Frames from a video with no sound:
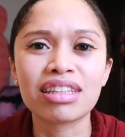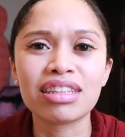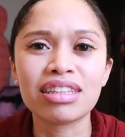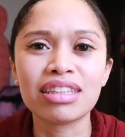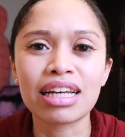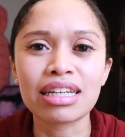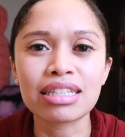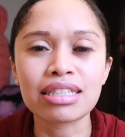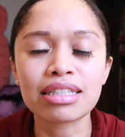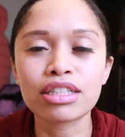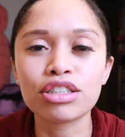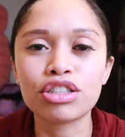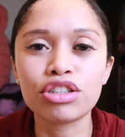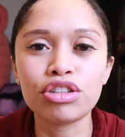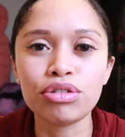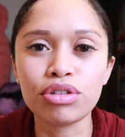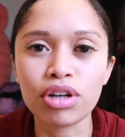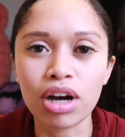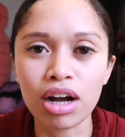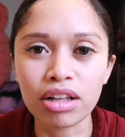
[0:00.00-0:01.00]
less than
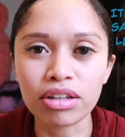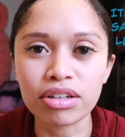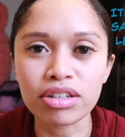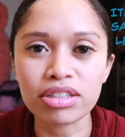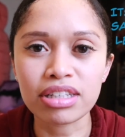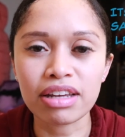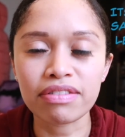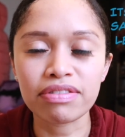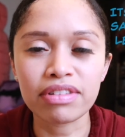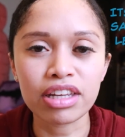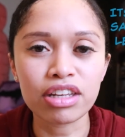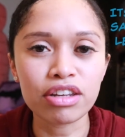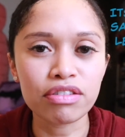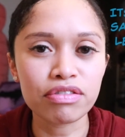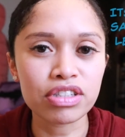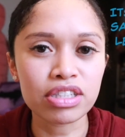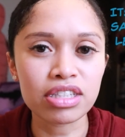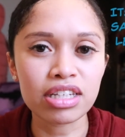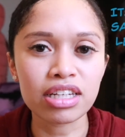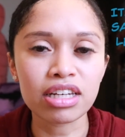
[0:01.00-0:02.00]
$2. I think
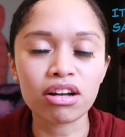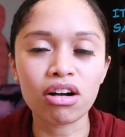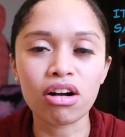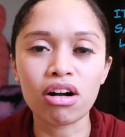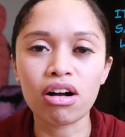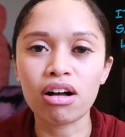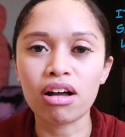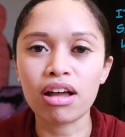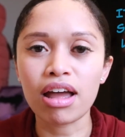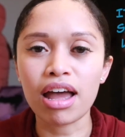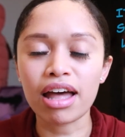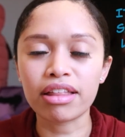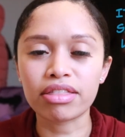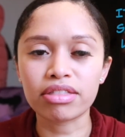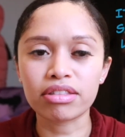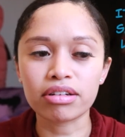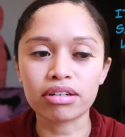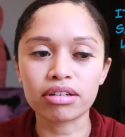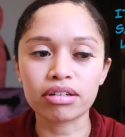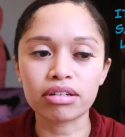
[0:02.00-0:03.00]
you've seen it
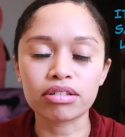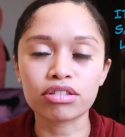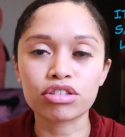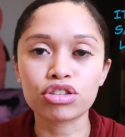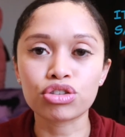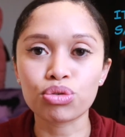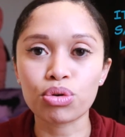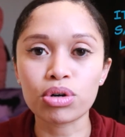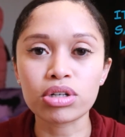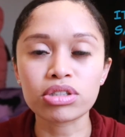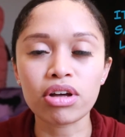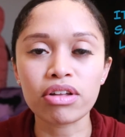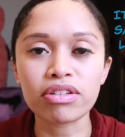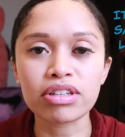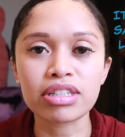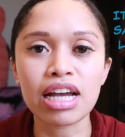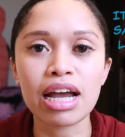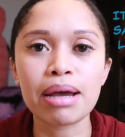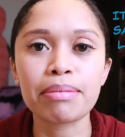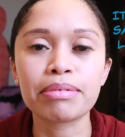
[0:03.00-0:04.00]
at the stores all
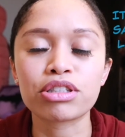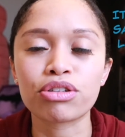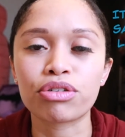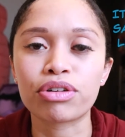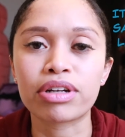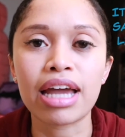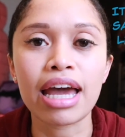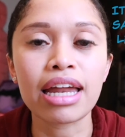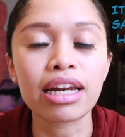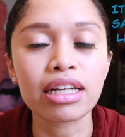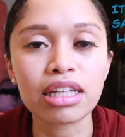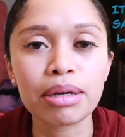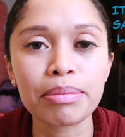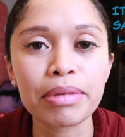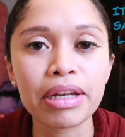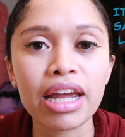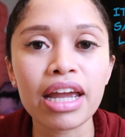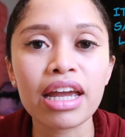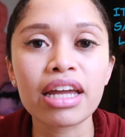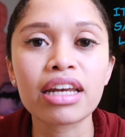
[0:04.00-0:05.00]
the time. It's organic
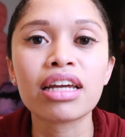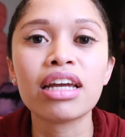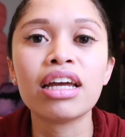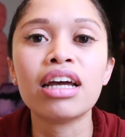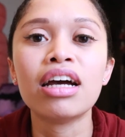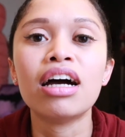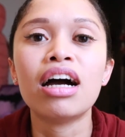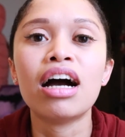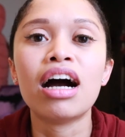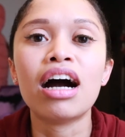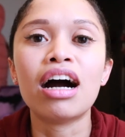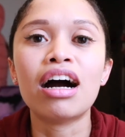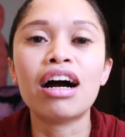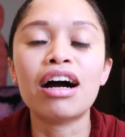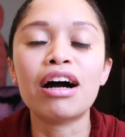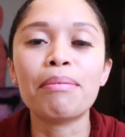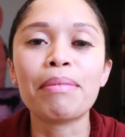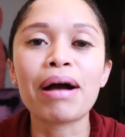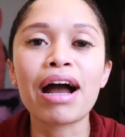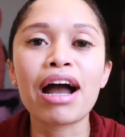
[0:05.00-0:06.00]
lemonade.
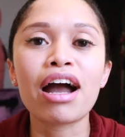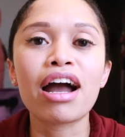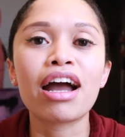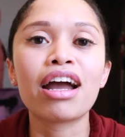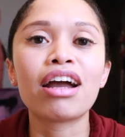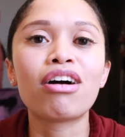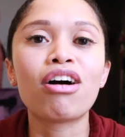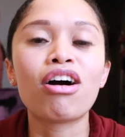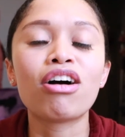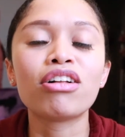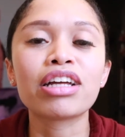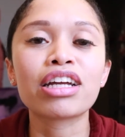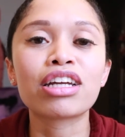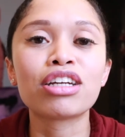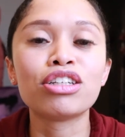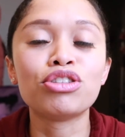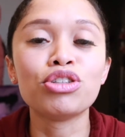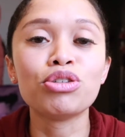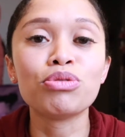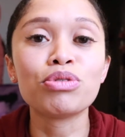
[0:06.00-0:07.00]
All I
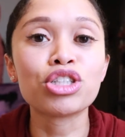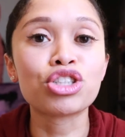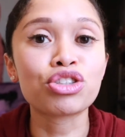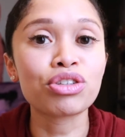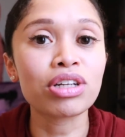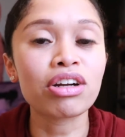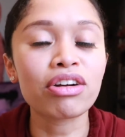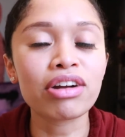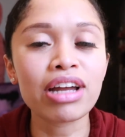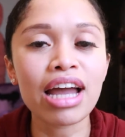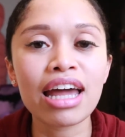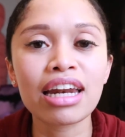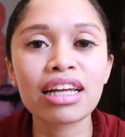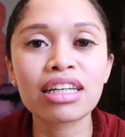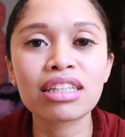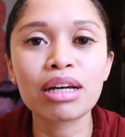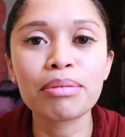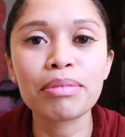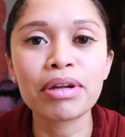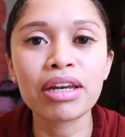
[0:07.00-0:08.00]
could do was drink
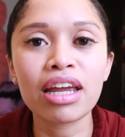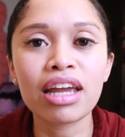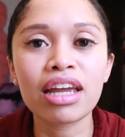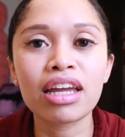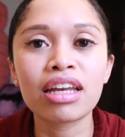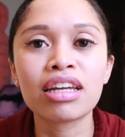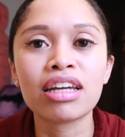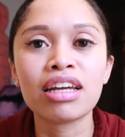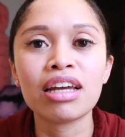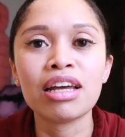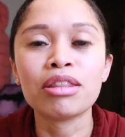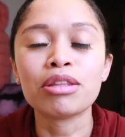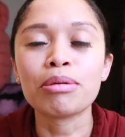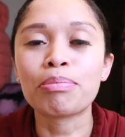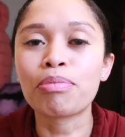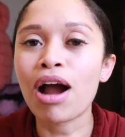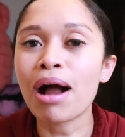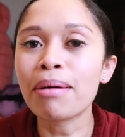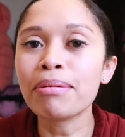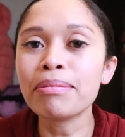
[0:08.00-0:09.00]
organic lemonade. The
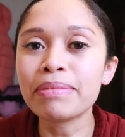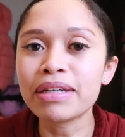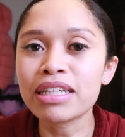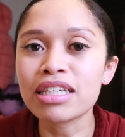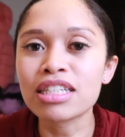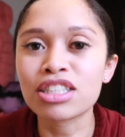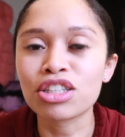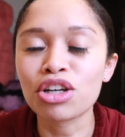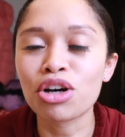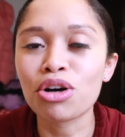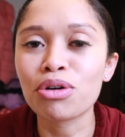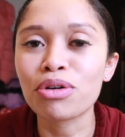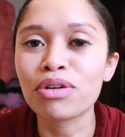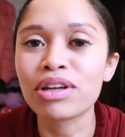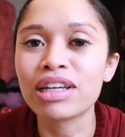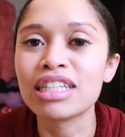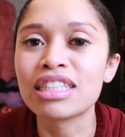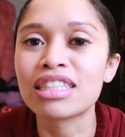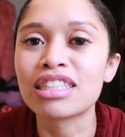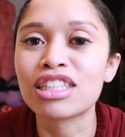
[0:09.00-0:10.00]
problem is though,
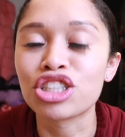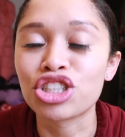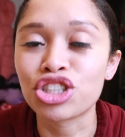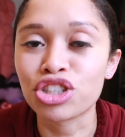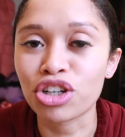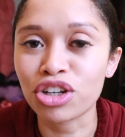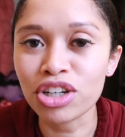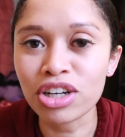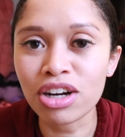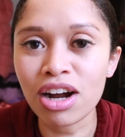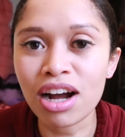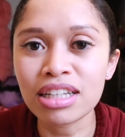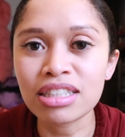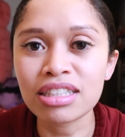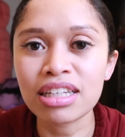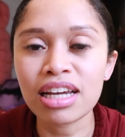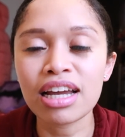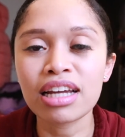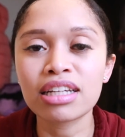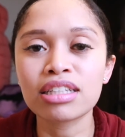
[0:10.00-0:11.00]
is the sugar
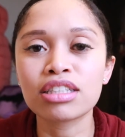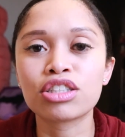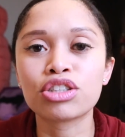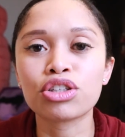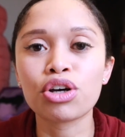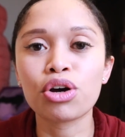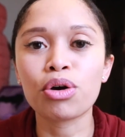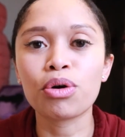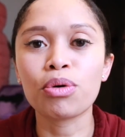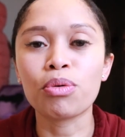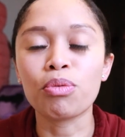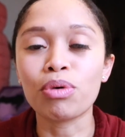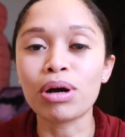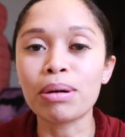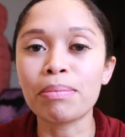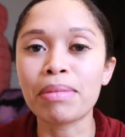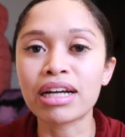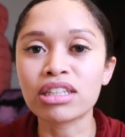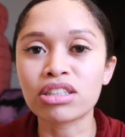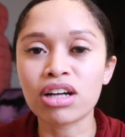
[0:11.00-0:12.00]
content. So
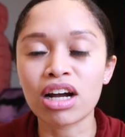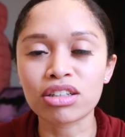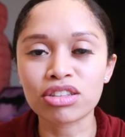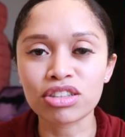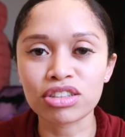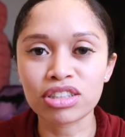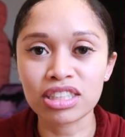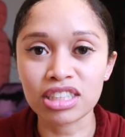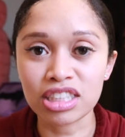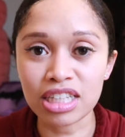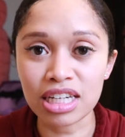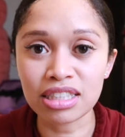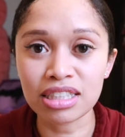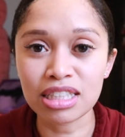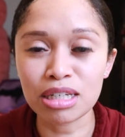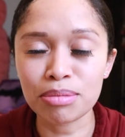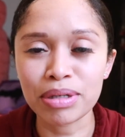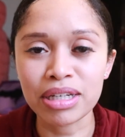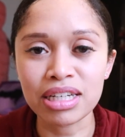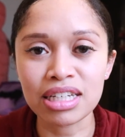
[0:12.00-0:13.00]
what my doctor
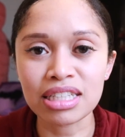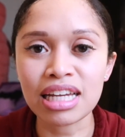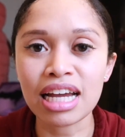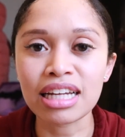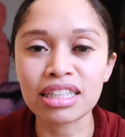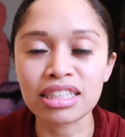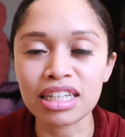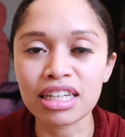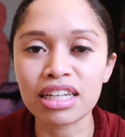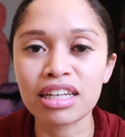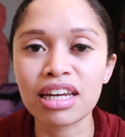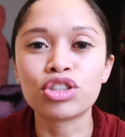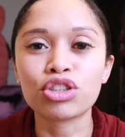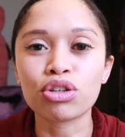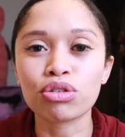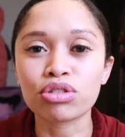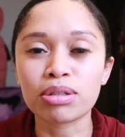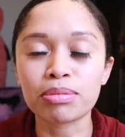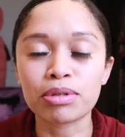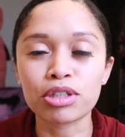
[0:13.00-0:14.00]
suggested, because I did
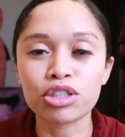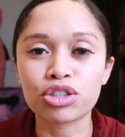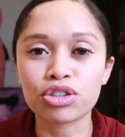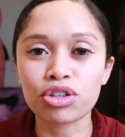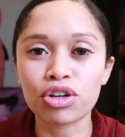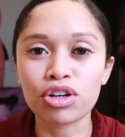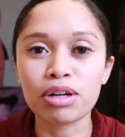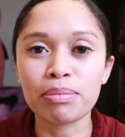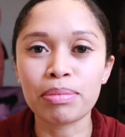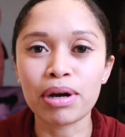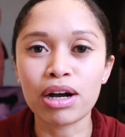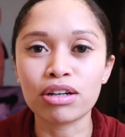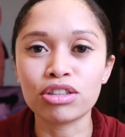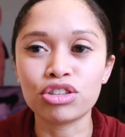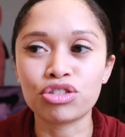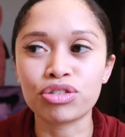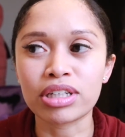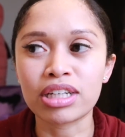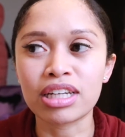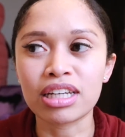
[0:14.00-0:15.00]
show some concern
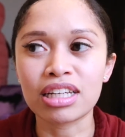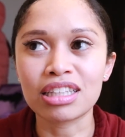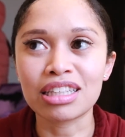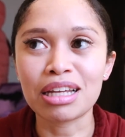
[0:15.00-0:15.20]
about drinking